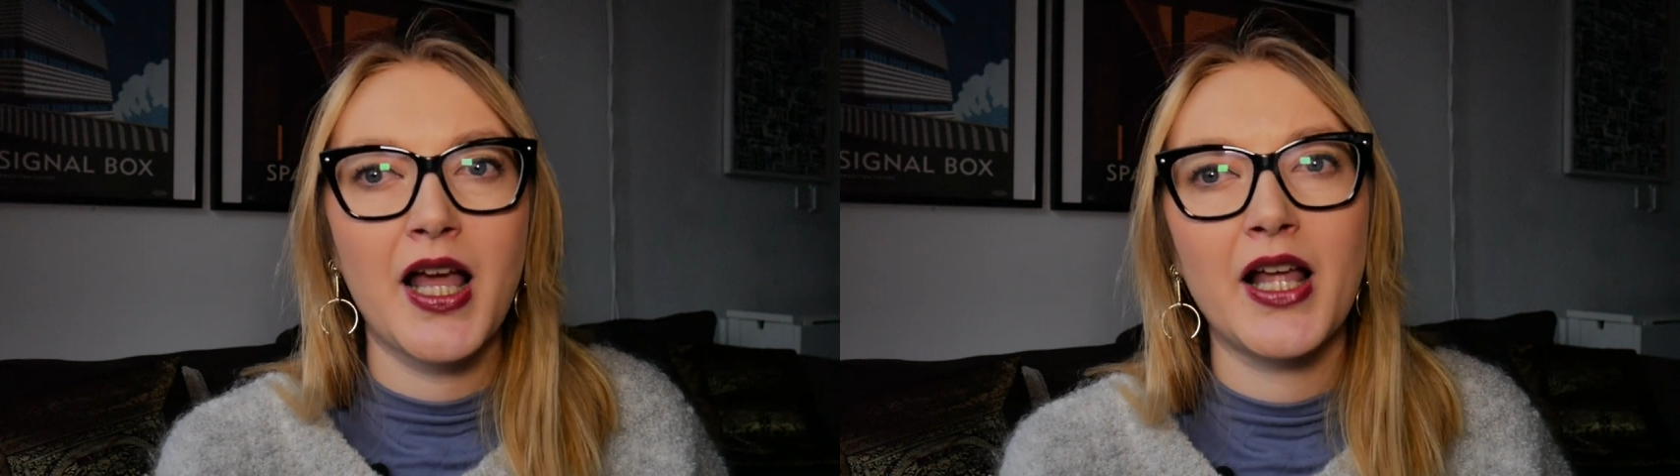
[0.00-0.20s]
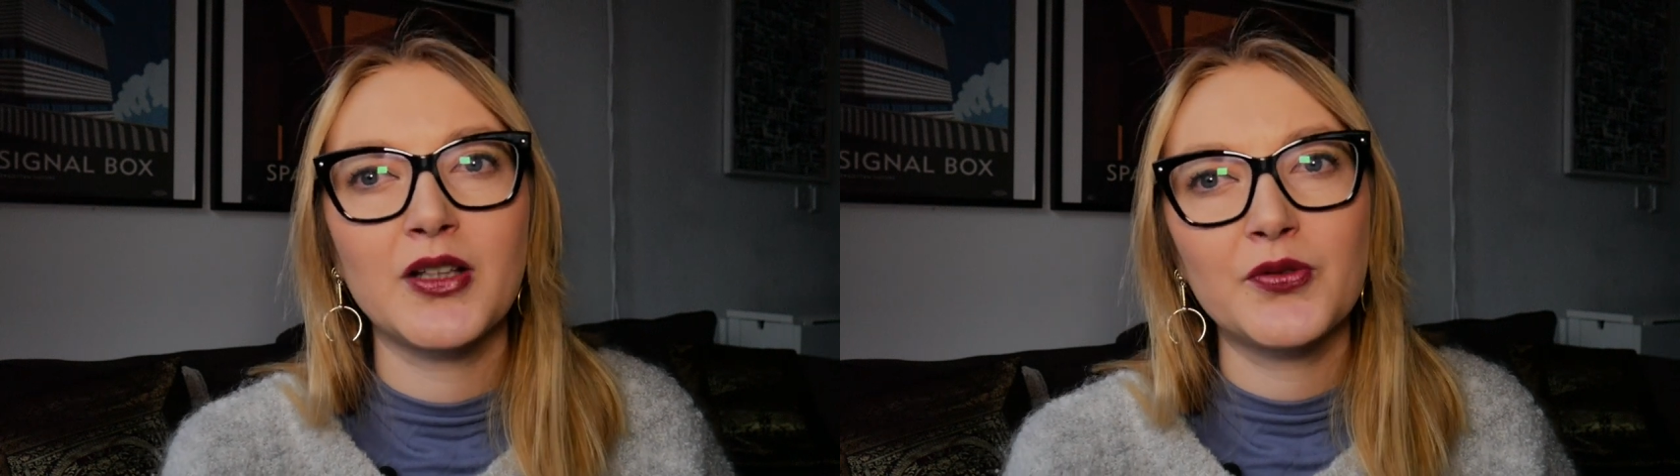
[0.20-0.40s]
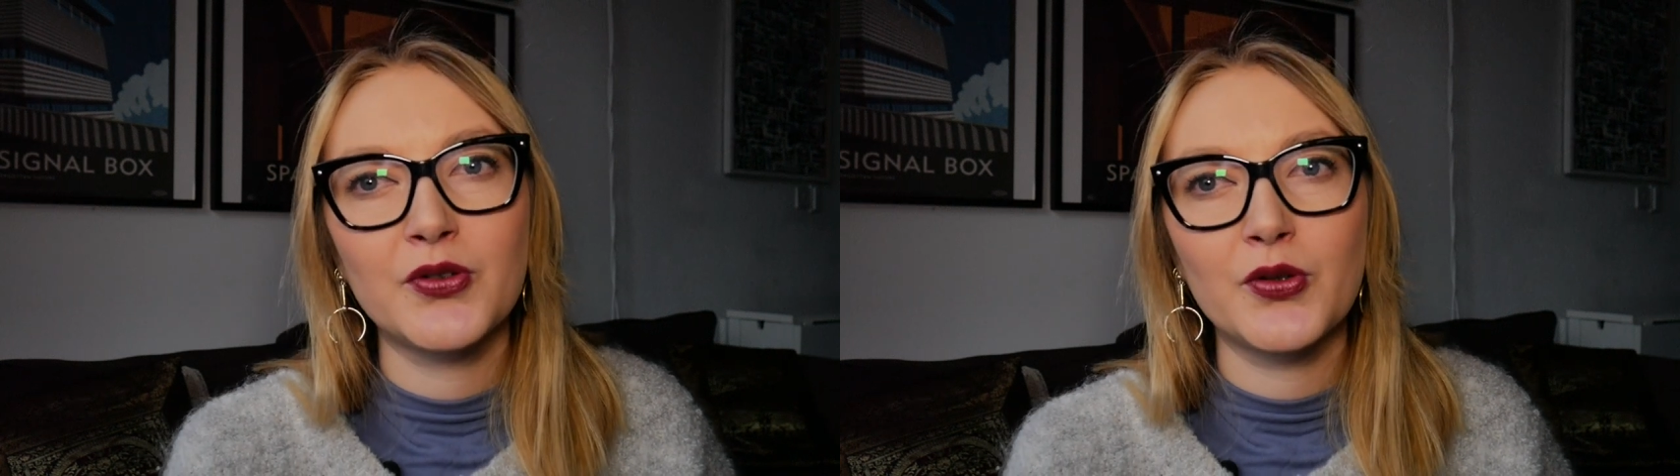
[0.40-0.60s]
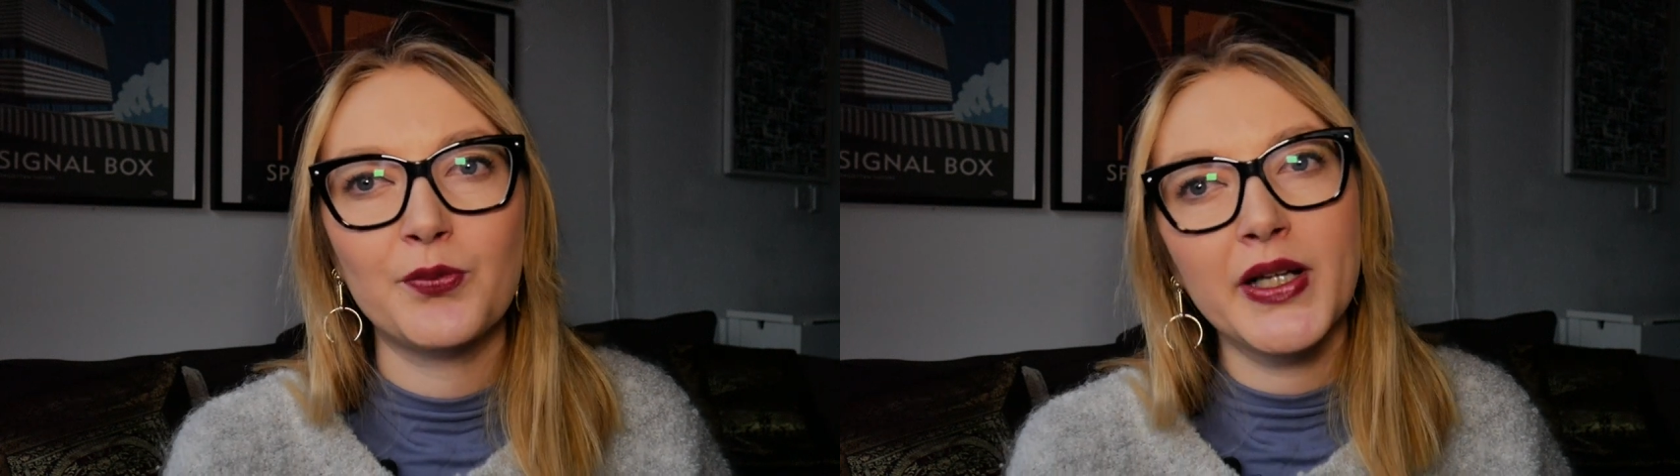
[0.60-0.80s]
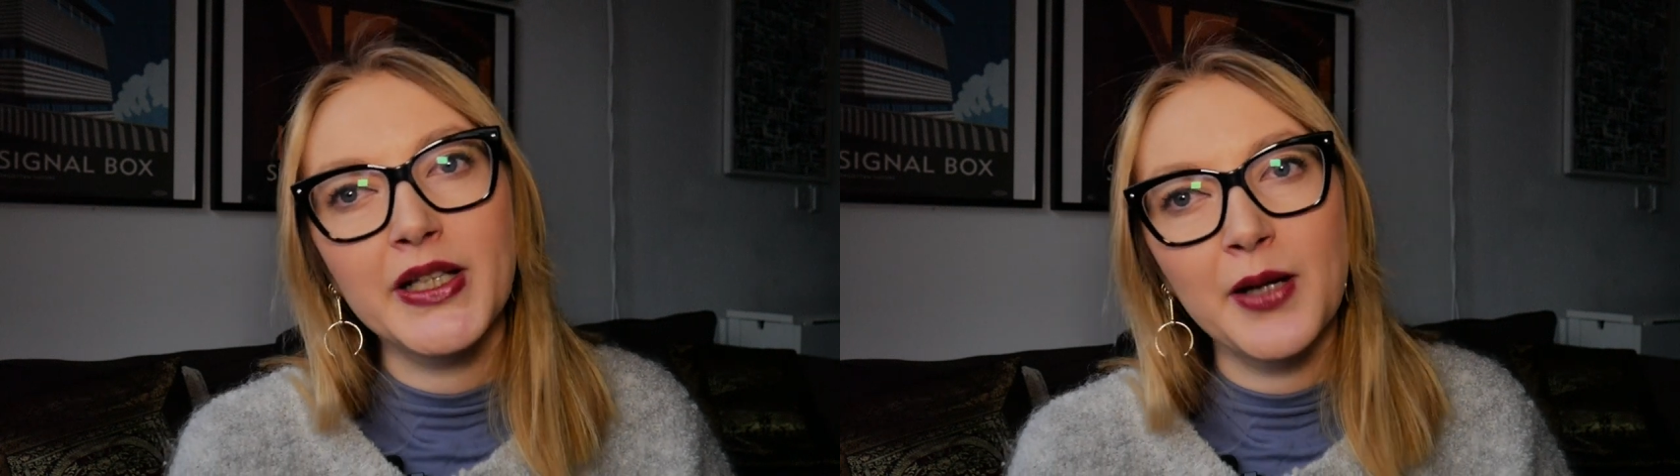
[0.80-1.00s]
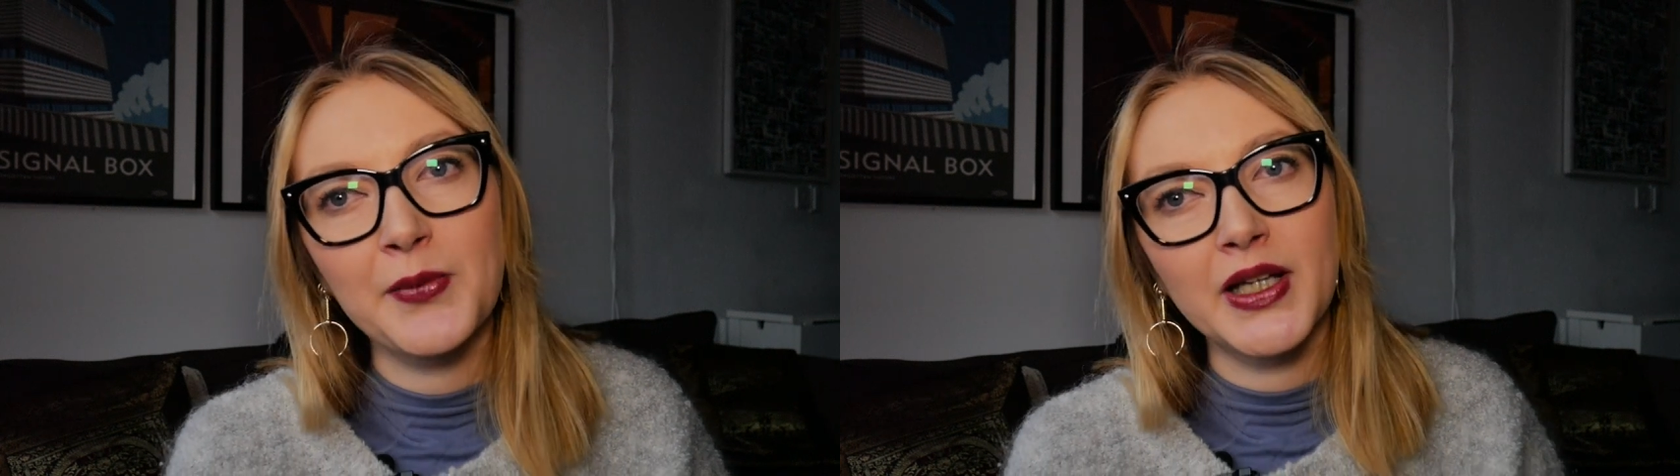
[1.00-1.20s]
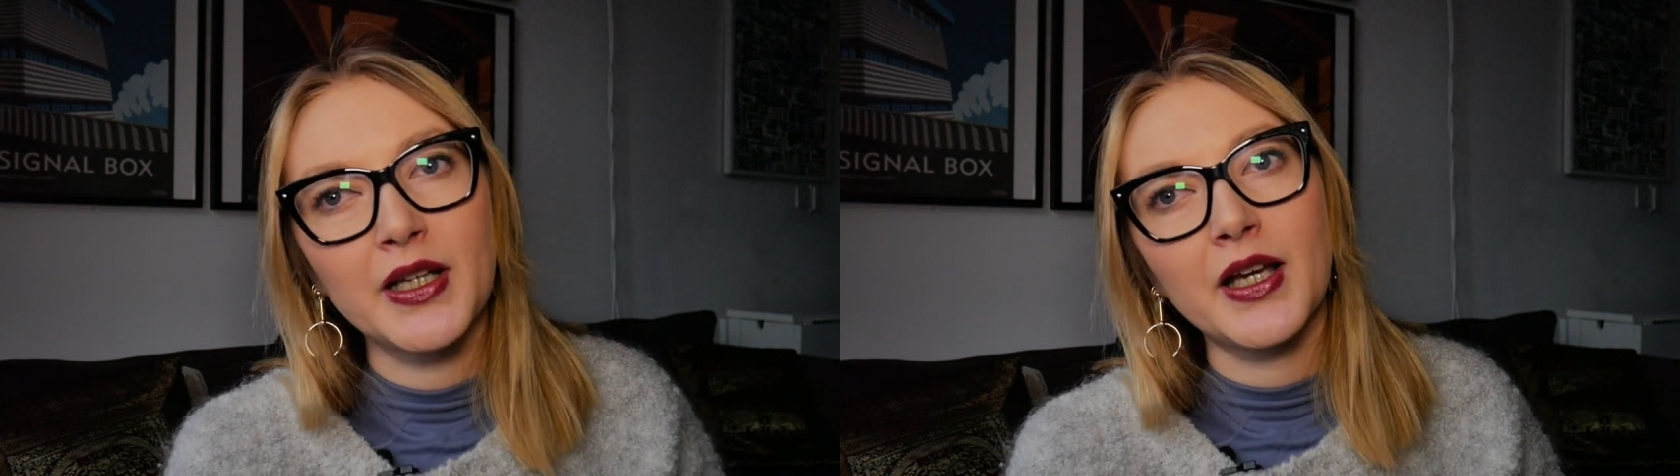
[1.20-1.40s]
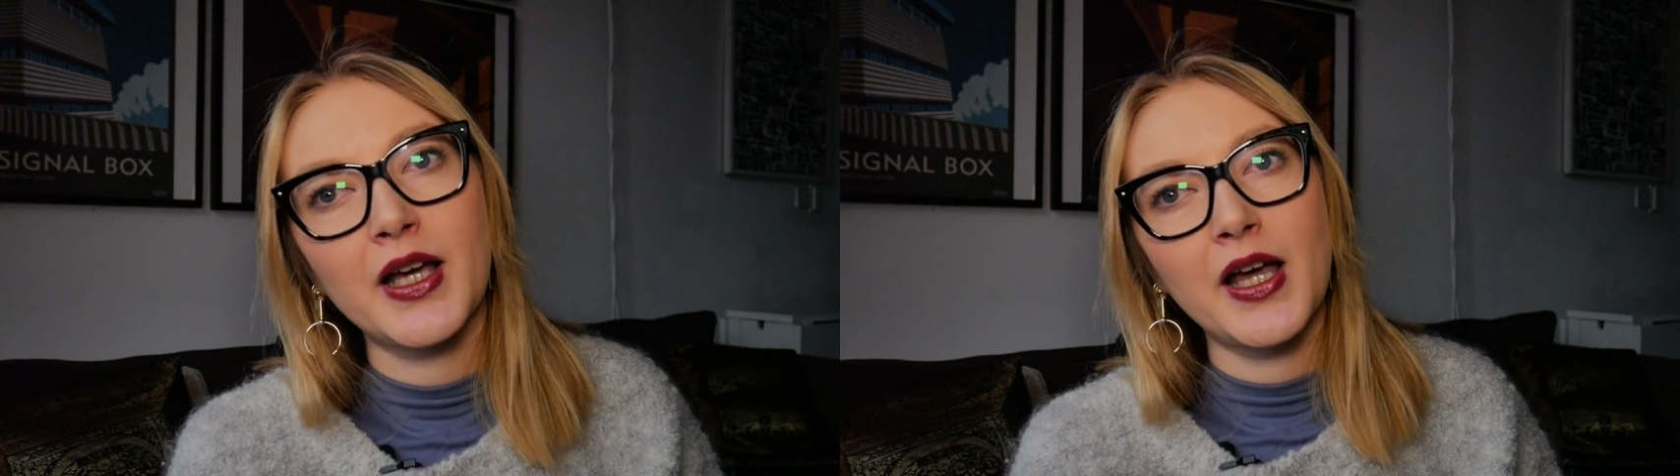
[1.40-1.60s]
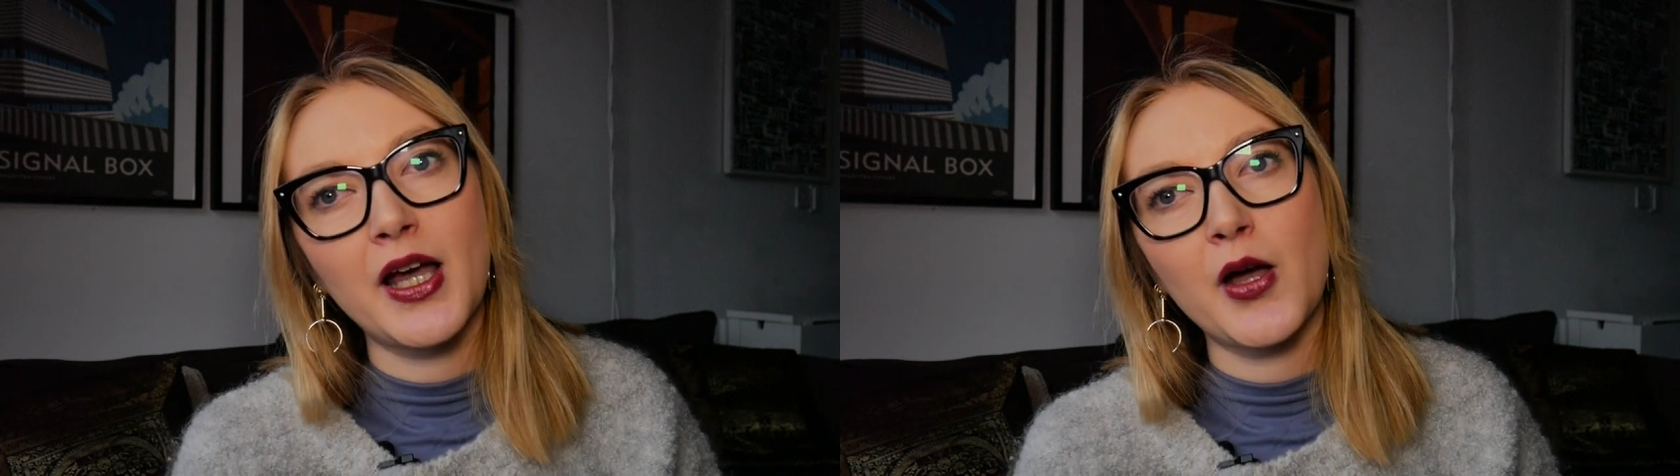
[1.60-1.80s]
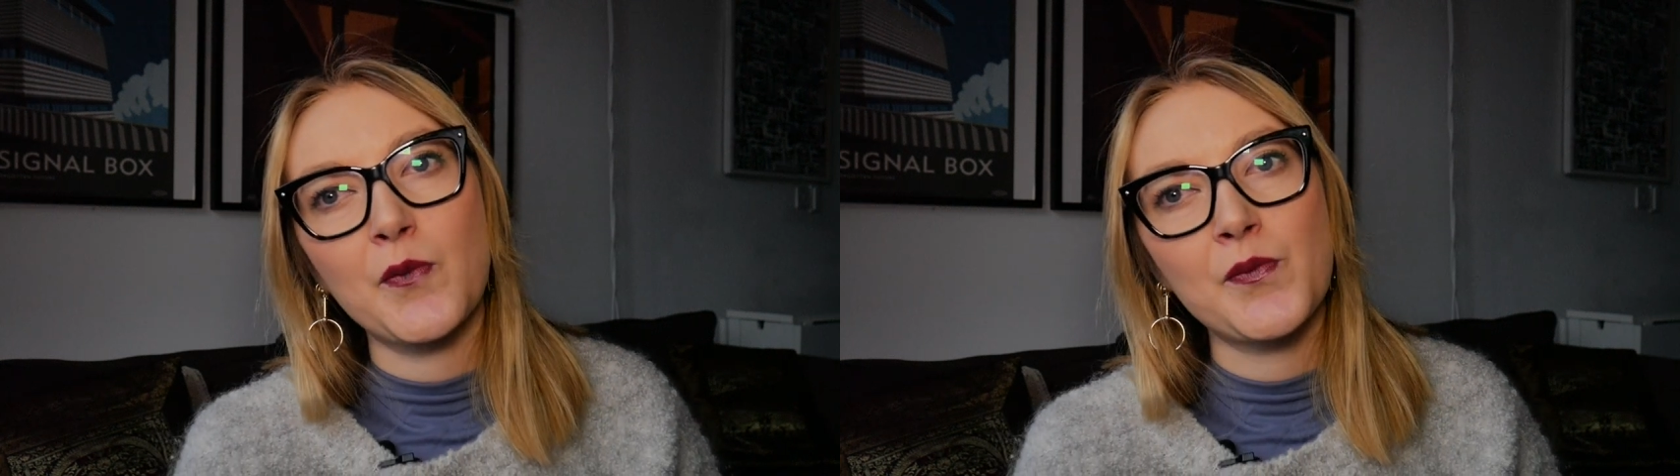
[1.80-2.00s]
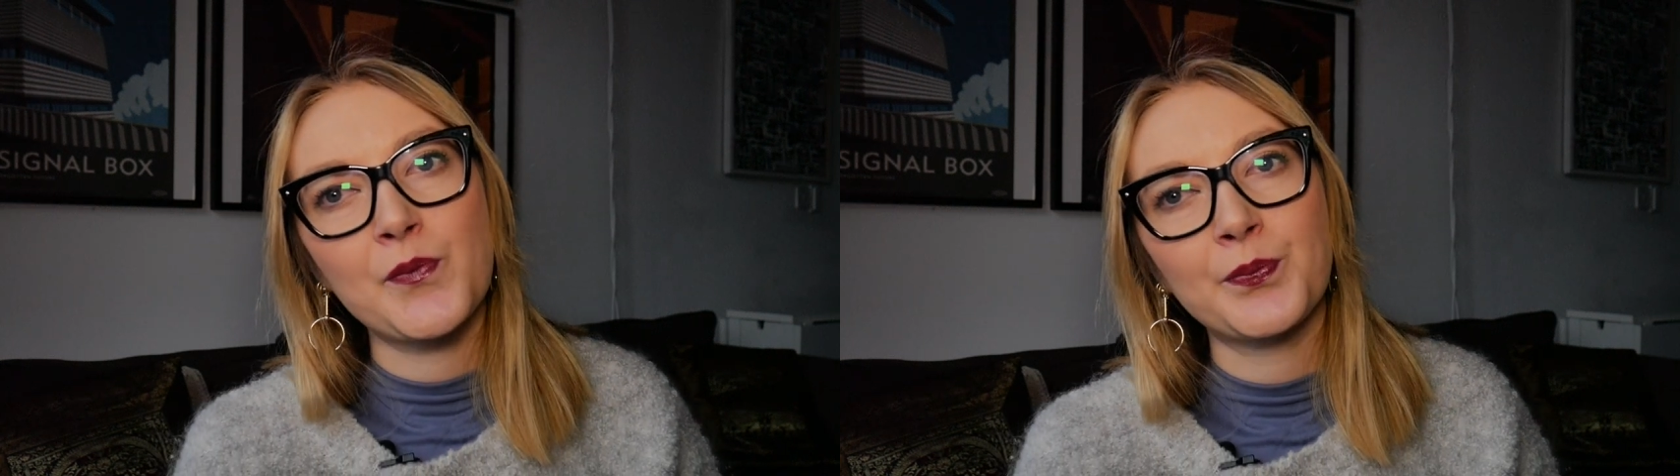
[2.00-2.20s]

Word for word: And for Benjamin, um,